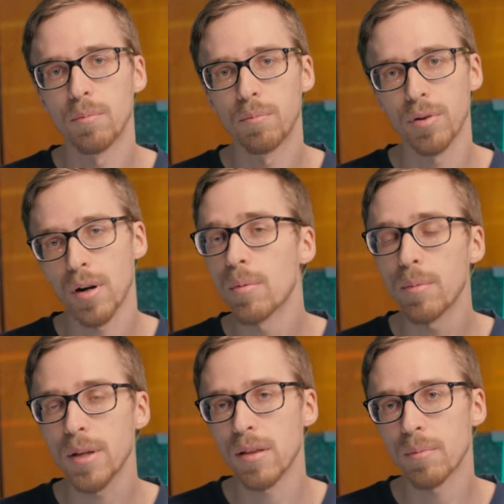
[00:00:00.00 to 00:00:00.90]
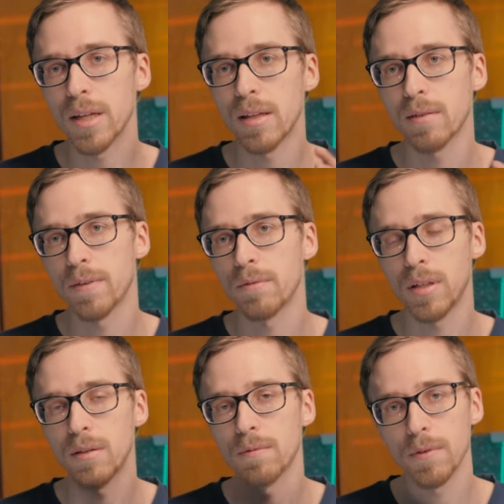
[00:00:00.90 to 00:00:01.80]
probably something in the
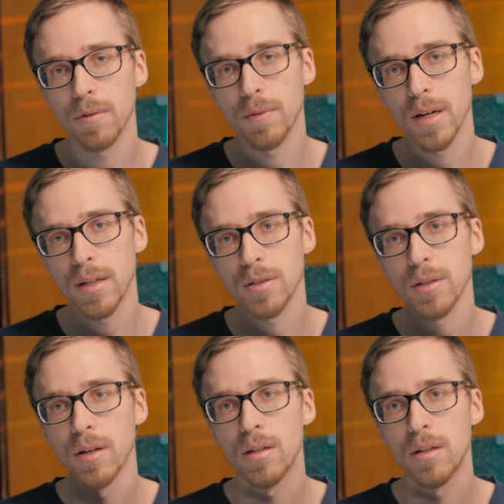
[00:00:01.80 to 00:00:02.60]
15 foot range